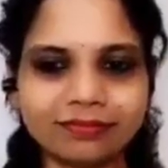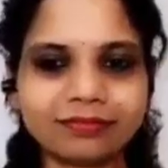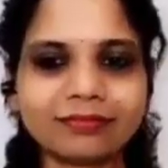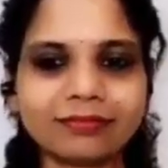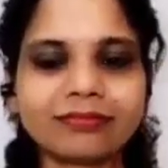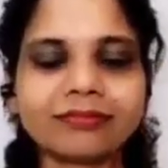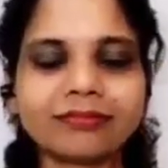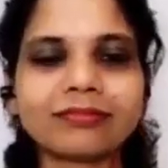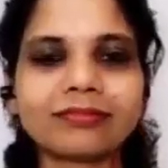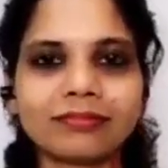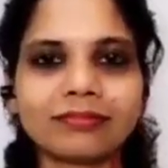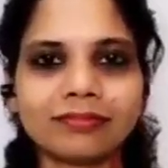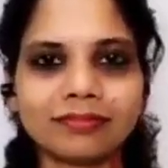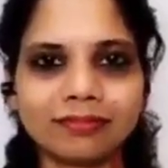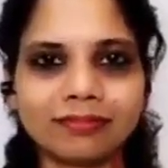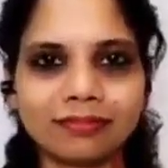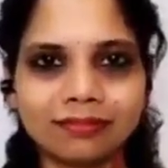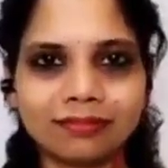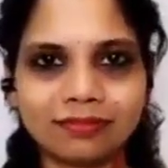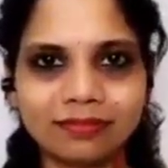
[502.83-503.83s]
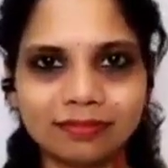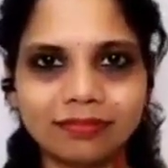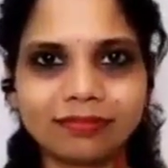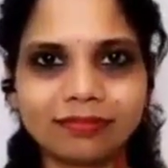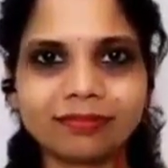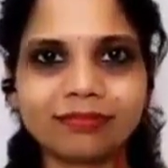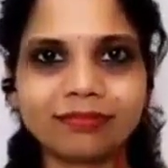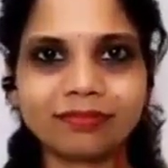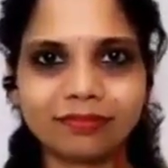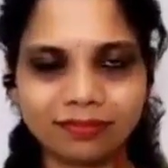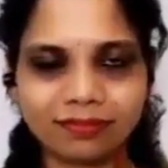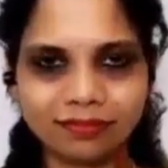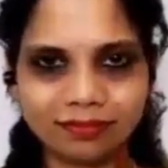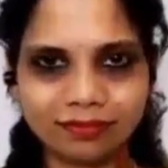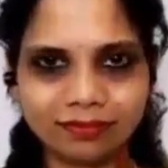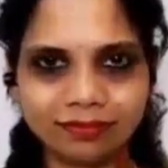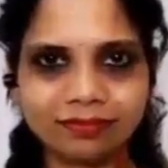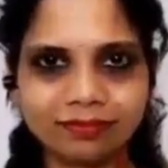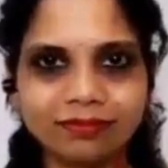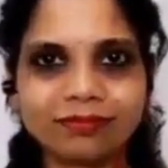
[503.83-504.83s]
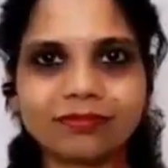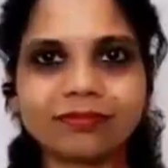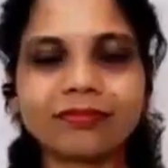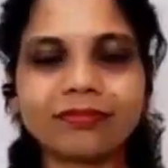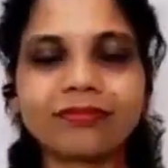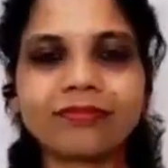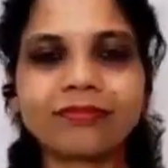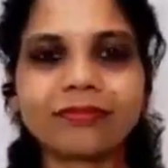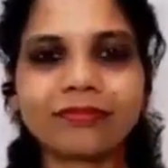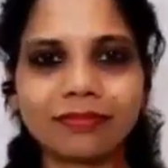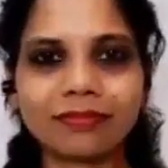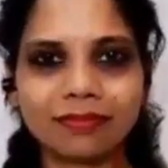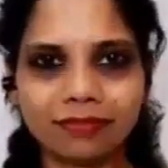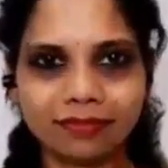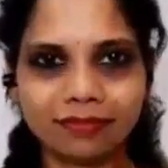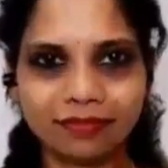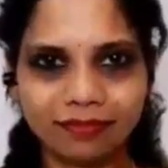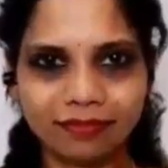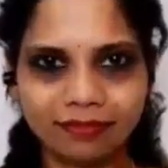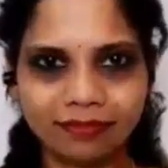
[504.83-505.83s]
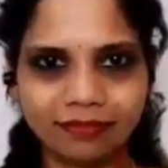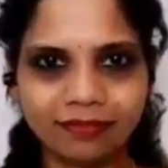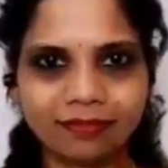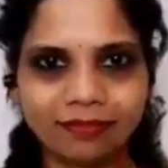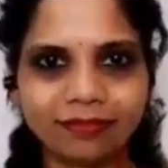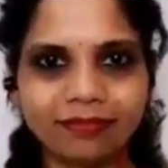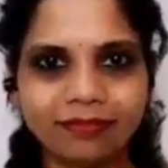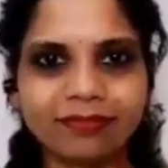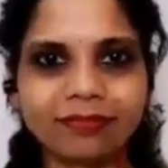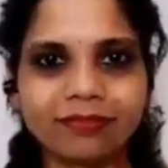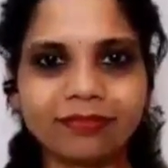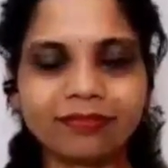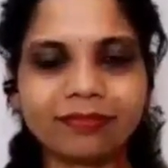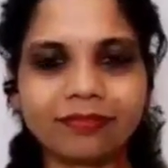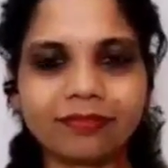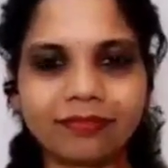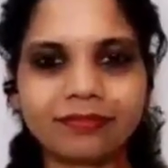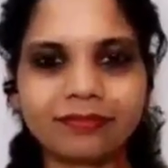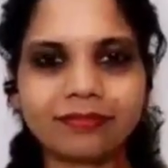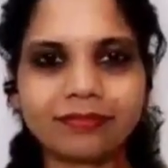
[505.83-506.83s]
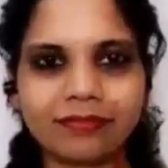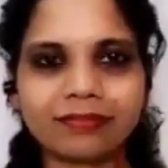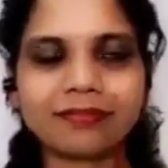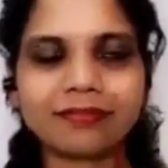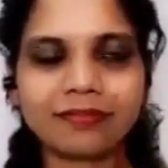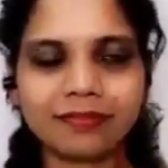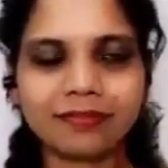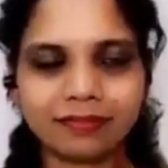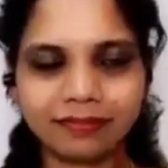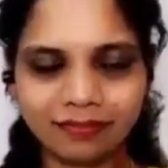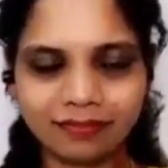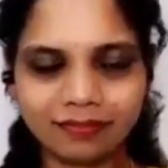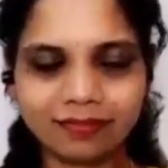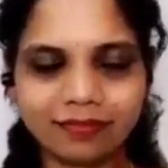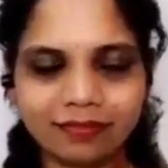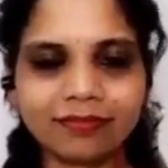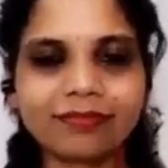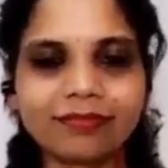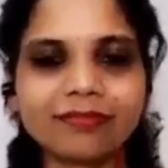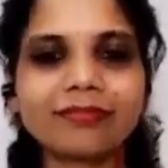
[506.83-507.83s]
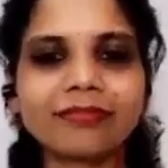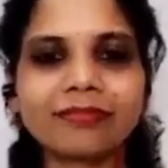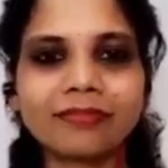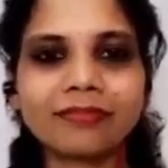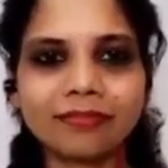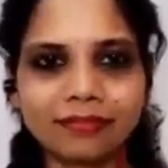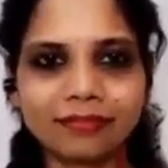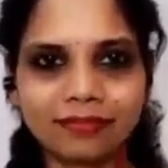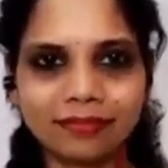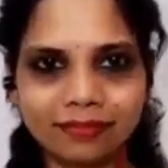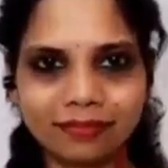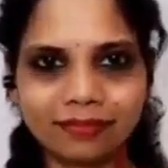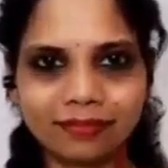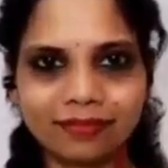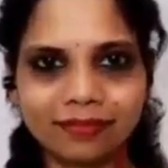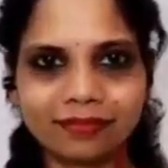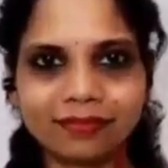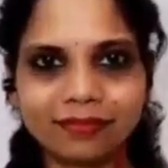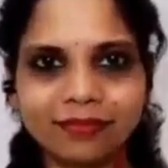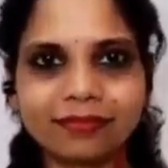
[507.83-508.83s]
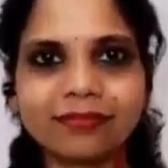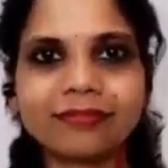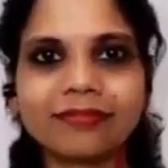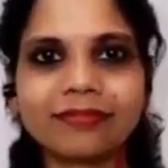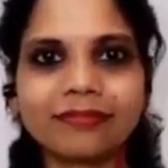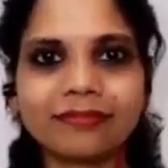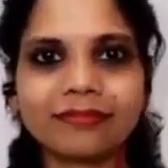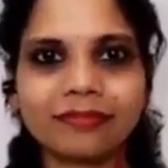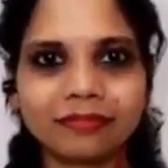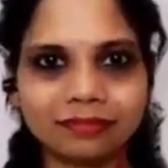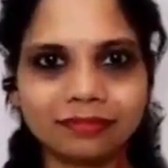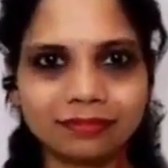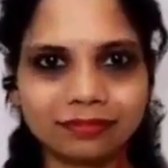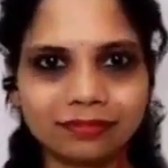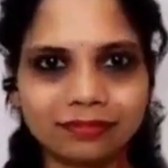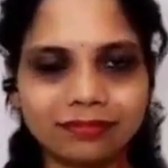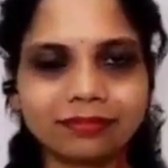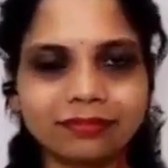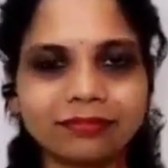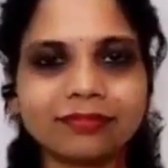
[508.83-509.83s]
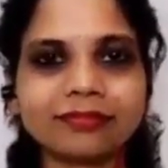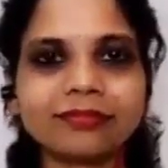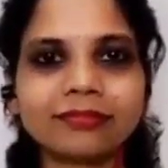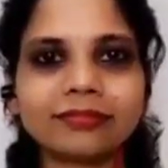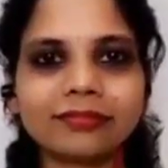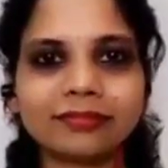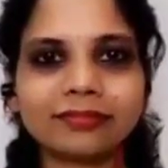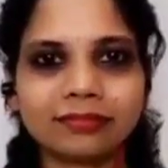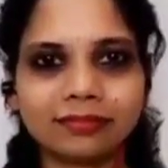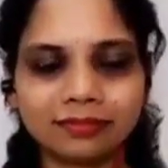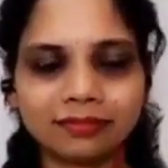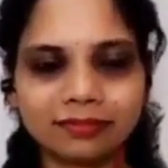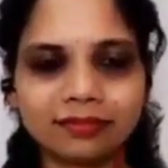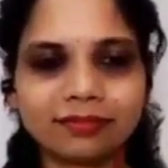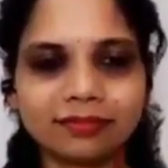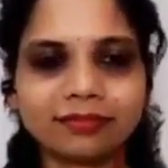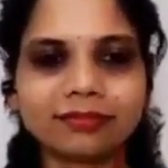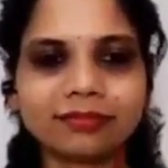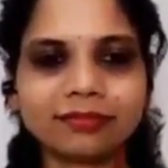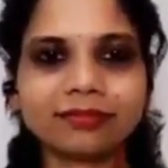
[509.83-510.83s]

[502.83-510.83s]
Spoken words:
[no speech]